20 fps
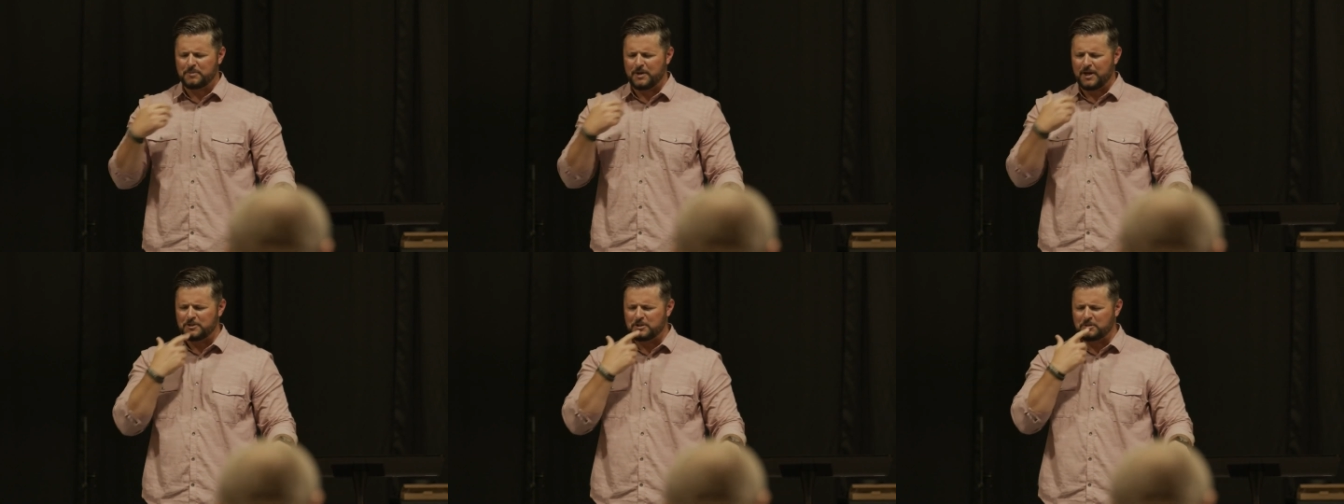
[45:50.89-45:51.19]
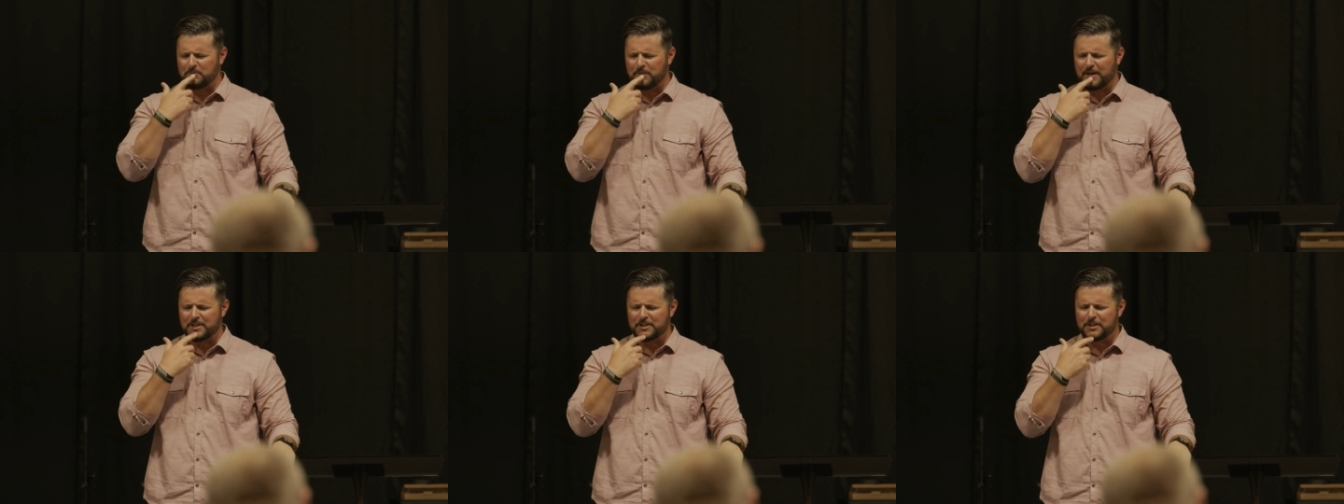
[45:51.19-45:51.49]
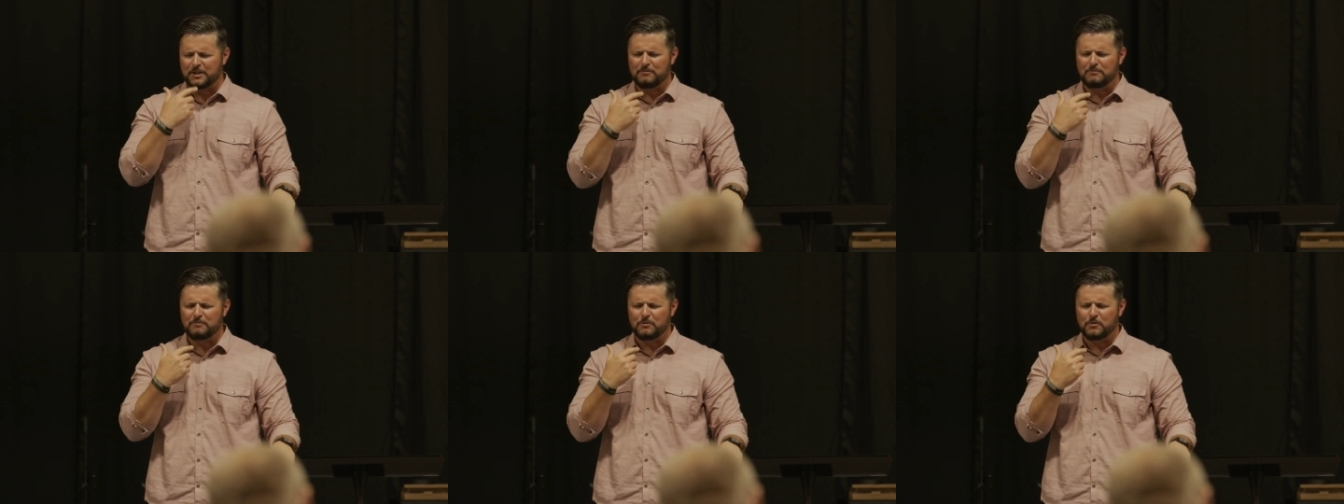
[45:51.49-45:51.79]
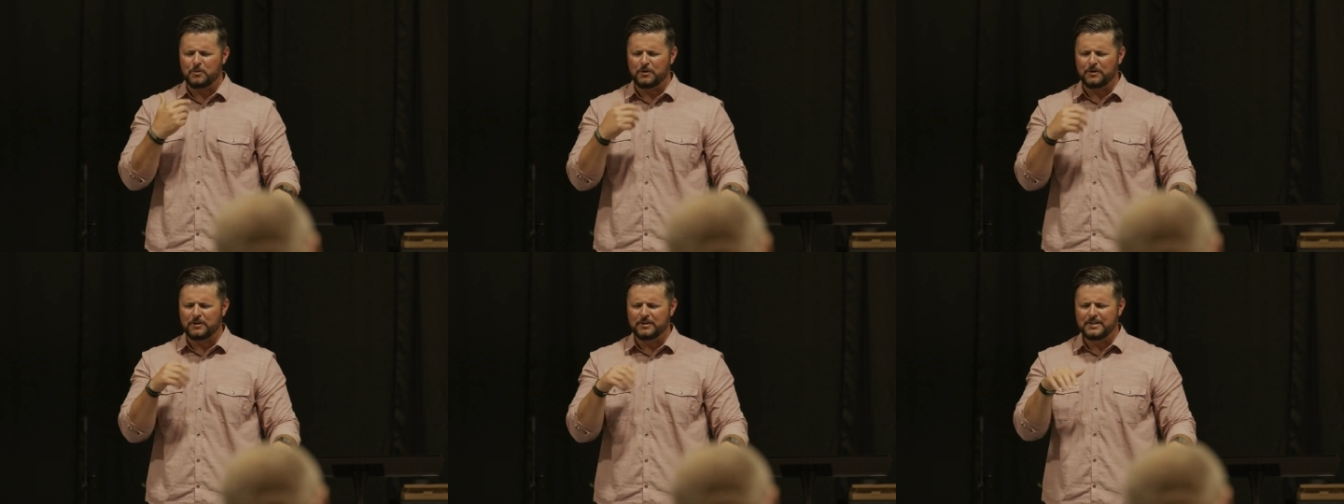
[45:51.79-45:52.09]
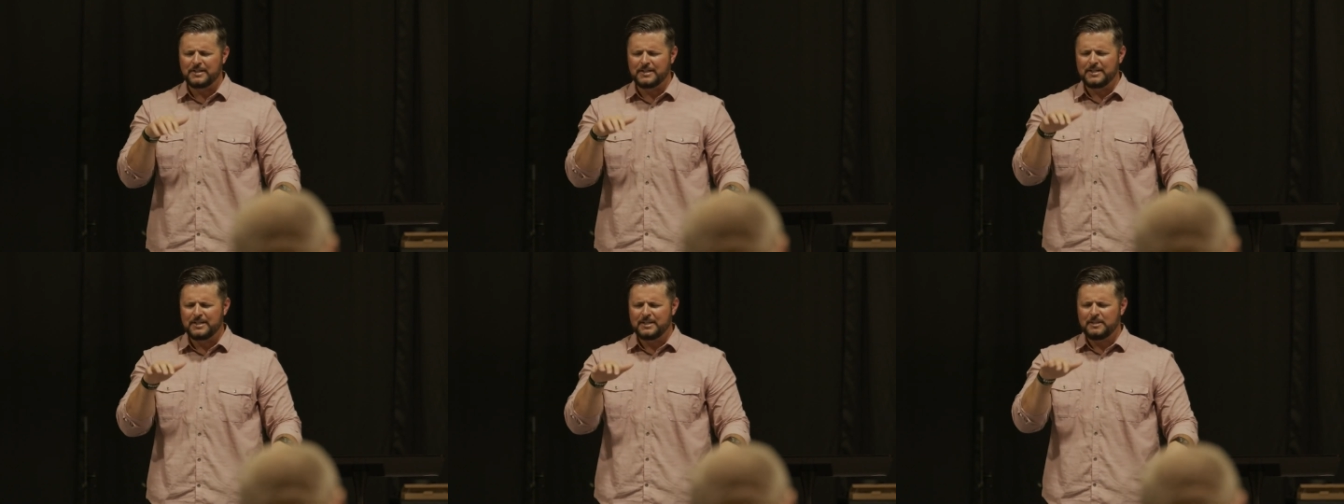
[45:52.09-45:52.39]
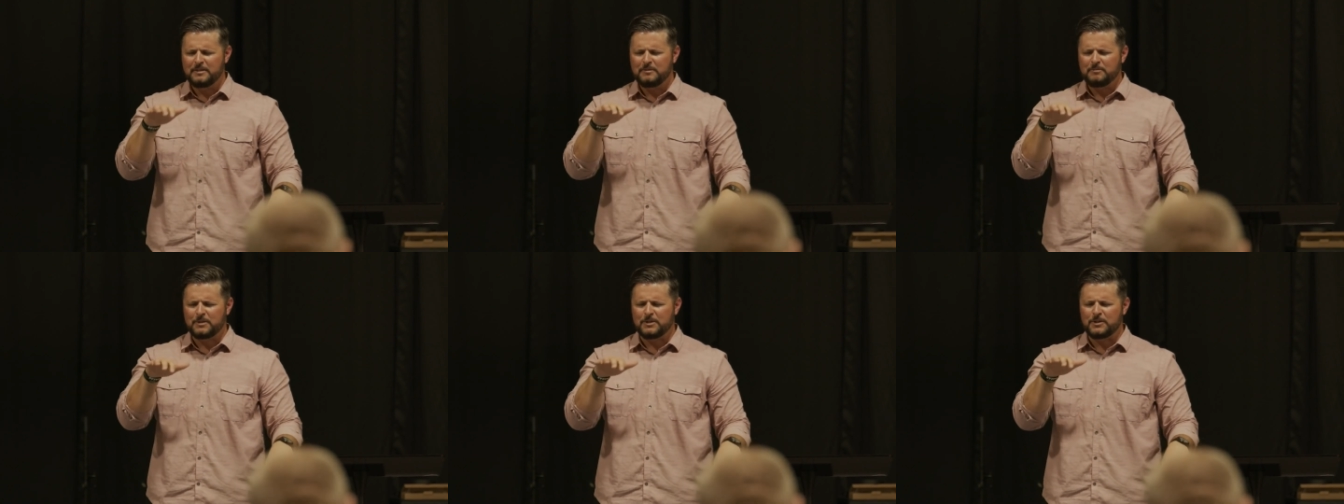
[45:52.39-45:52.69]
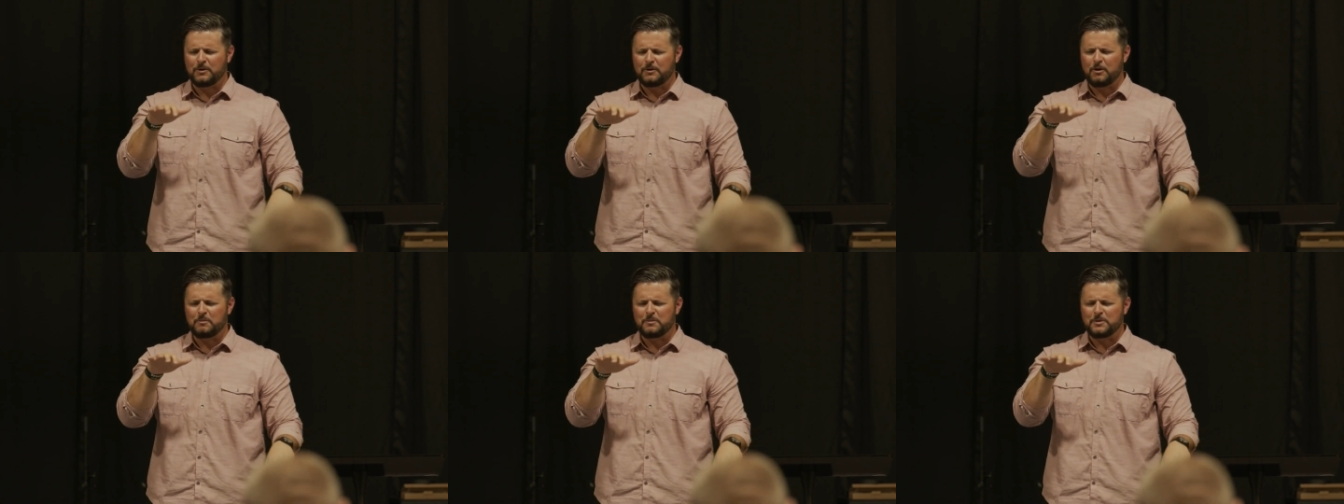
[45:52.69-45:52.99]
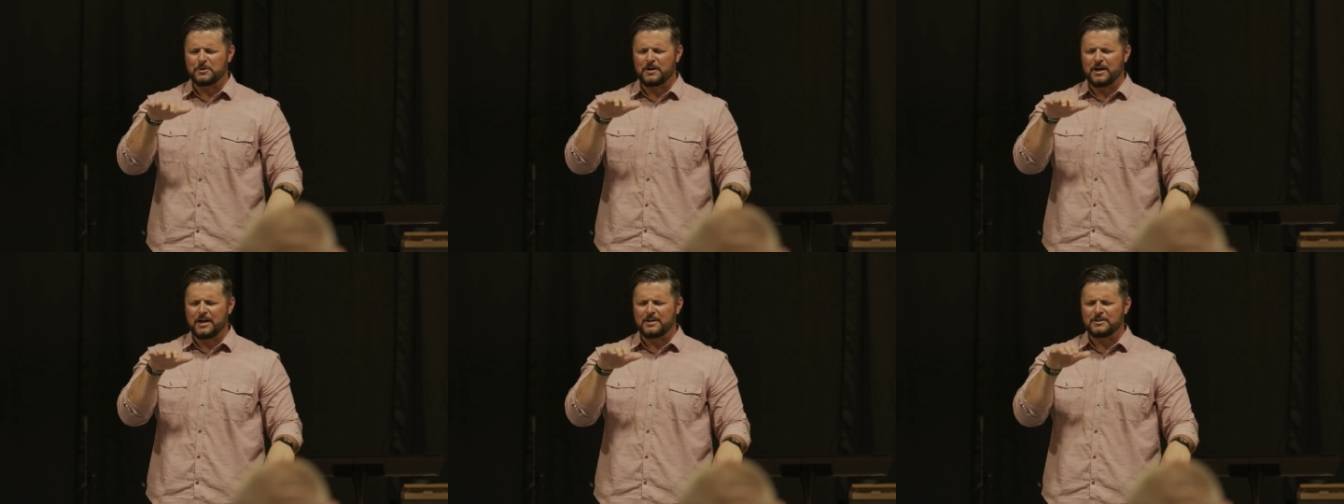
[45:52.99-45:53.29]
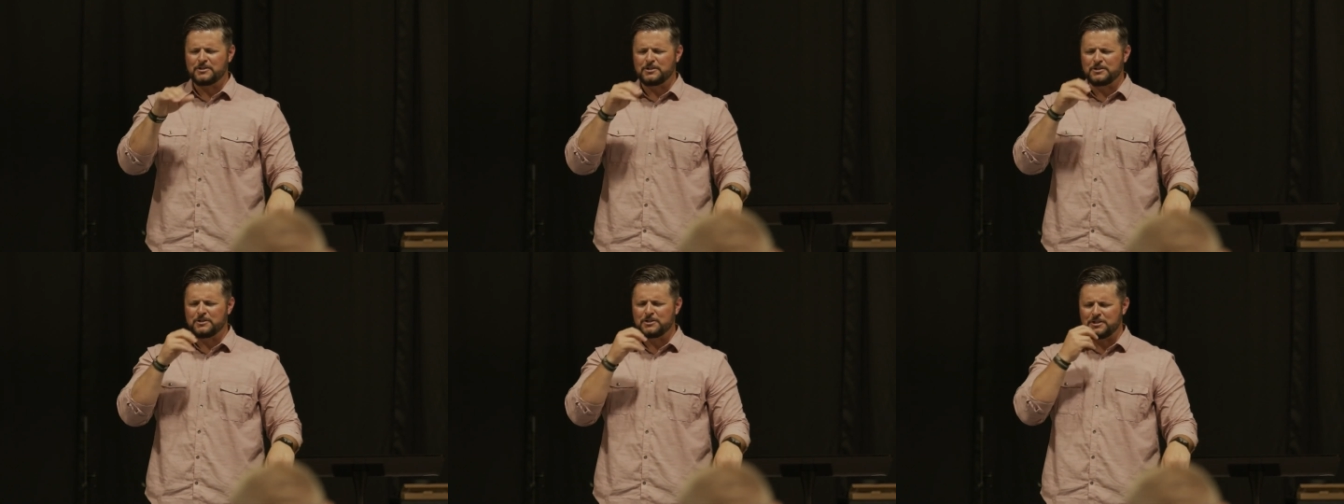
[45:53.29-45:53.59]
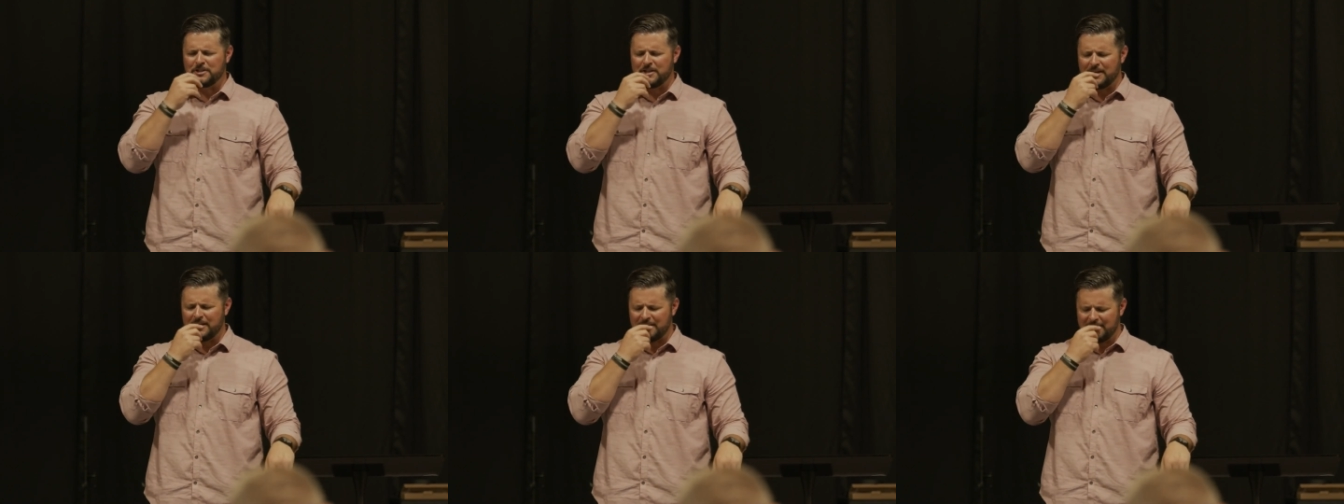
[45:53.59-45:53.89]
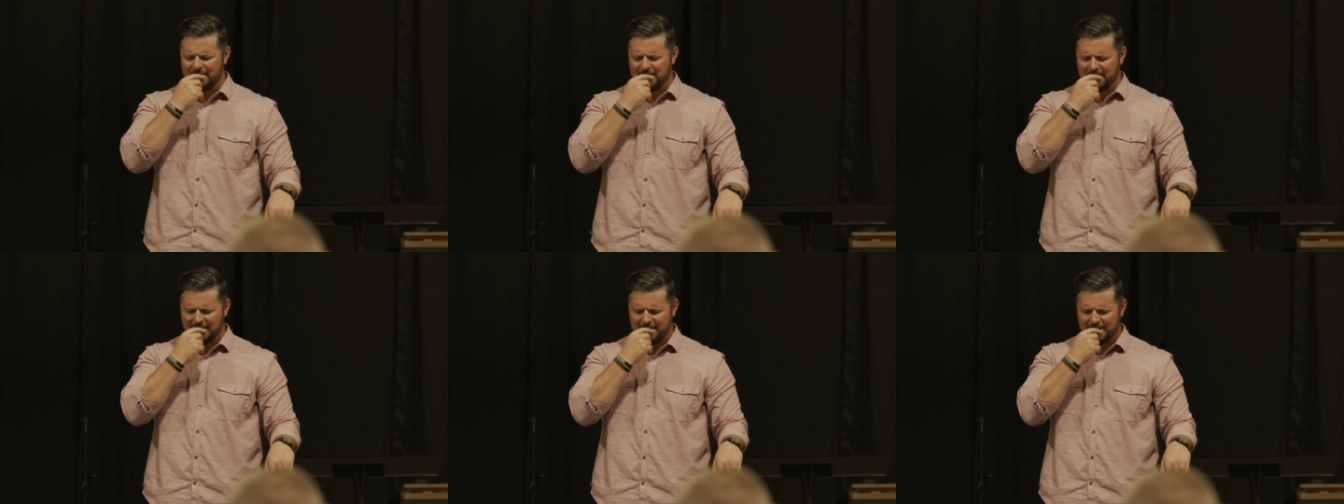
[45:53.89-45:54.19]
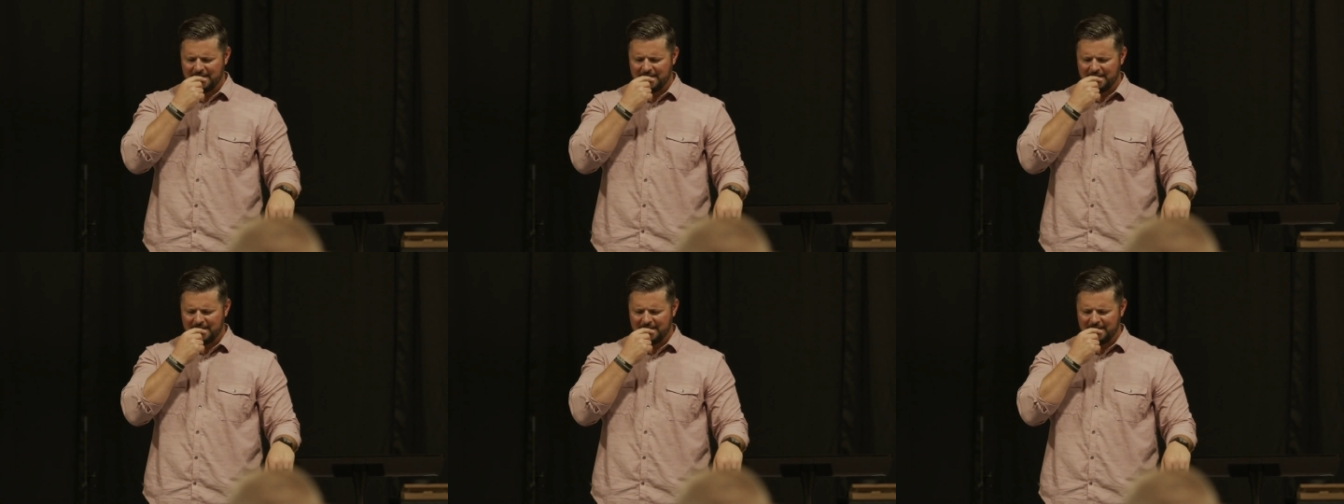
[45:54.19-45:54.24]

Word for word: pastor mike to come forward but don't open your eyes just yet